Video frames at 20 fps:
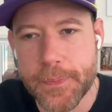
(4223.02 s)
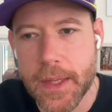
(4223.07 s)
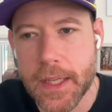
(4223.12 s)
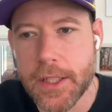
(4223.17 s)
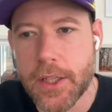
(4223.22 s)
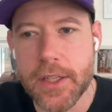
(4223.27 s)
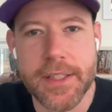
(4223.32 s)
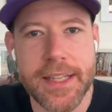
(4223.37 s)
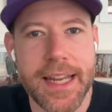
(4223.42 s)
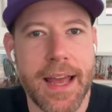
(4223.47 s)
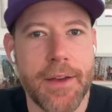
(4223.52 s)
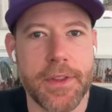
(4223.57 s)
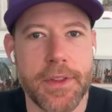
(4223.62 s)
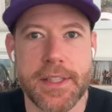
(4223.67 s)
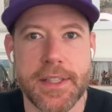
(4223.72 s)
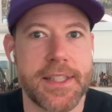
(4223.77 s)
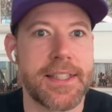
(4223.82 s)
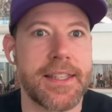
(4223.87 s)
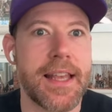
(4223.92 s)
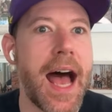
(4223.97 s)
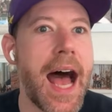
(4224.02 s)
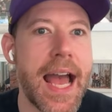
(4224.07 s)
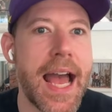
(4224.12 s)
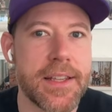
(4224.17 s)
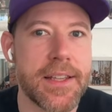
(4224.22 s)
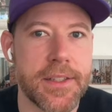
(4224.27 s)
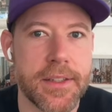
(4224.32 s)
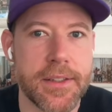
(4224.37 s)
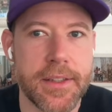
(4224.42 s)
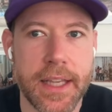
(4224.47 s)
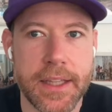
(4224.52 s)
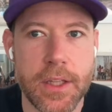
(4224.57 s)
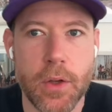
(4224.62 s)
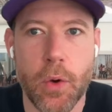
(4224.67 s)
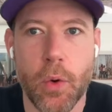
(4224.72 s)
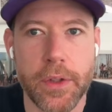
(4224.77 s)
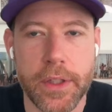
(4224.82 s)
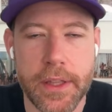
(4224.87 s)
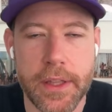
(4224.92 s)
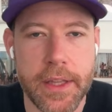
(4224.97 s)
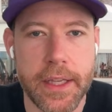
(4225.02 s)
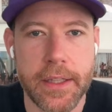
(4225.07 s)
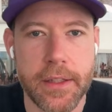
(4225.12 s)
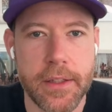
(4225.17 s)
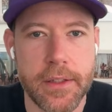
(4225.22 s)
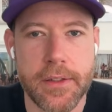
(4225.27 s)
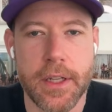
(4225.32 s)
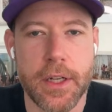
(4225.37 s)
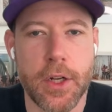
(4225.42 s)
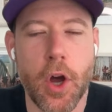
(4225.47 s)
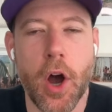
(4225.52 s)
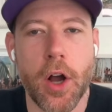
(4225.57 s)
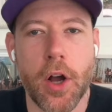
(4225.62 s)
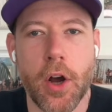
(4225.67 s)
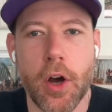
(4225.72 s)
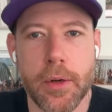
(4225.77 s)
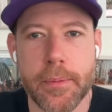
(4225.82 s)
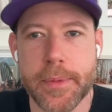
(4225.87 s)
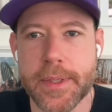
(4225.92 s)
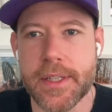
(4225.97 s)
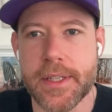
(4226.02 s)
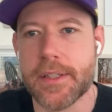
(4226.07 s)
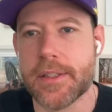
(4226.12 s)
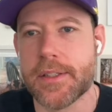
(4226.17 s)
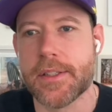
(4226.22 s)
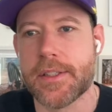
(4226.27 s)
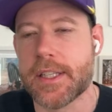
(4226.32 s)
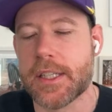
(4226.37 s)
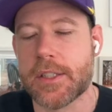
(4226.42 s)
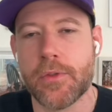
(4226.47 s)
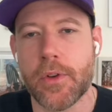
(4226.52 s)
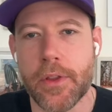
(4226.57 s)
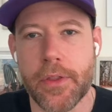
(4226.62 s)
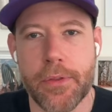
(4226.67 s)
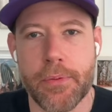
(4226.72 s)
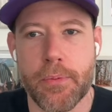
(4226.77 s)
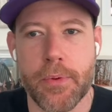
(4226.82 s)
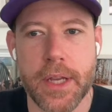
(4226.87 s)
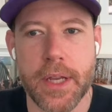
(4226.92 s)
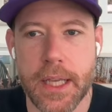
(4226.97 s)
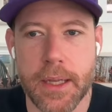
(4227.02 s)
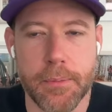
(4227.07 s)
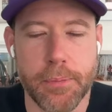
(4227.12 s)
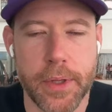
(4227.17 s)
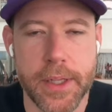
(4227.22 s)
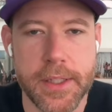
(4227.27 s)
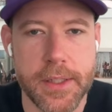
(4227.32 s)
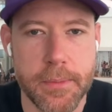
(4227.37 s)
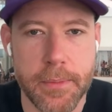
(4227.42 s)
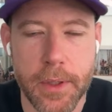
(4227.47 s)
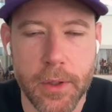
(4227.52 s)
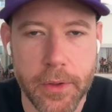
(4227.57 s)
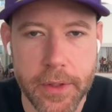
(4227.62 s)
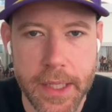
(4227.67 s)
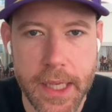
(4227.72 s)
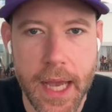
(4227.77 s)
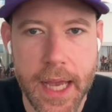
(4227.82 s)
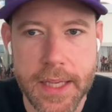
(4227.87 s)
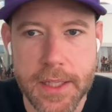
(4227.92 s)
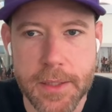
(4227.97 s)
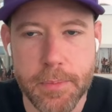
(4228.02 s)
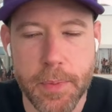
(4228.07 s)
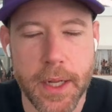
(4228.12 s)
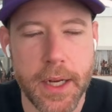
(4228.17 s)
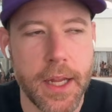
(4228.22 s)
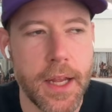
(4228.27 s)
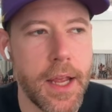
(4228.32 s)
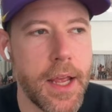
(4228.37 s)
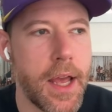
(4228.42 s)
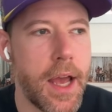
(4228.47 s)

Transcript: He doesn't have the size, is like the only thing that's the knock on him, is he isn't 6'3" and plays the middle of the ice, but